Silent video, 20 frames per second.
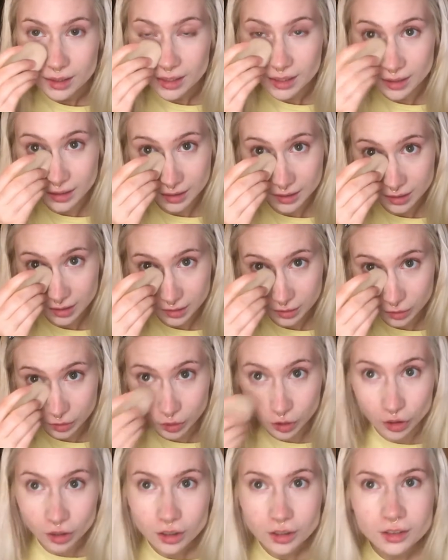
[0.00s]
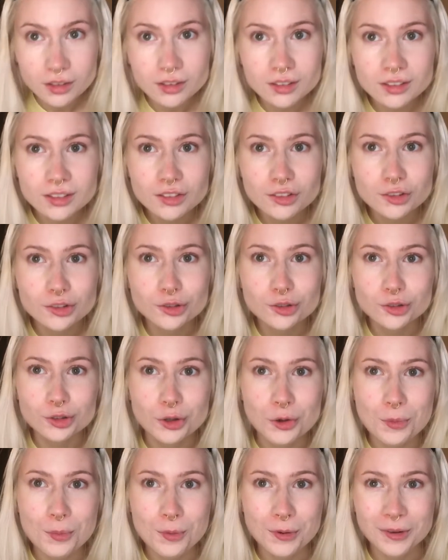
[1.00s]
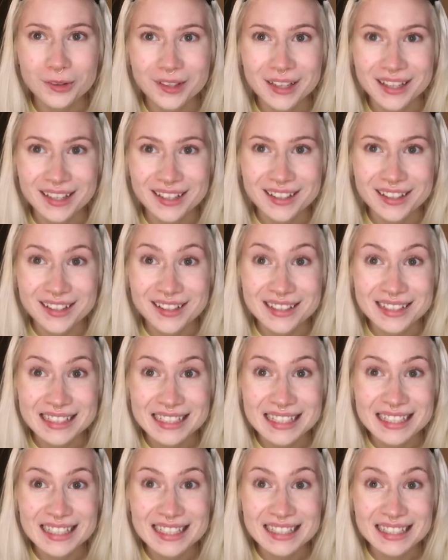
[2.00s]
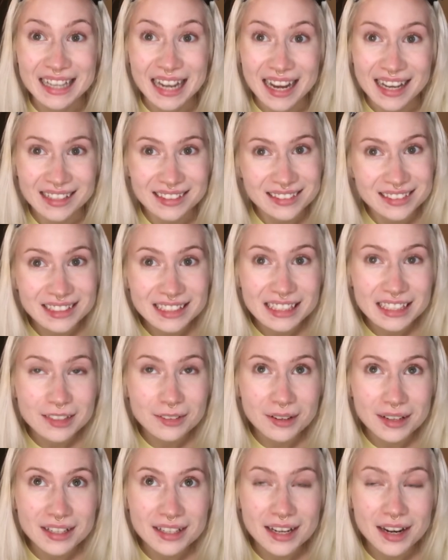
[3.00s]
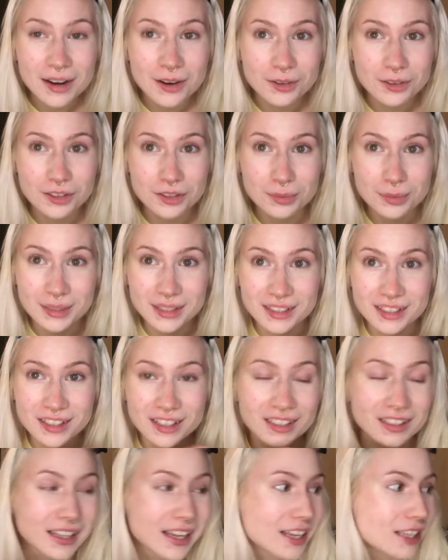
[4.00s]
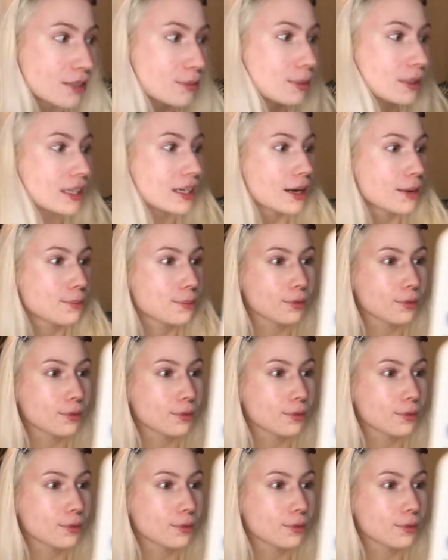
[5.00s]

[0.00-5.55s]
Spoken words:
It looks super ghastly right now just because of the lights, but I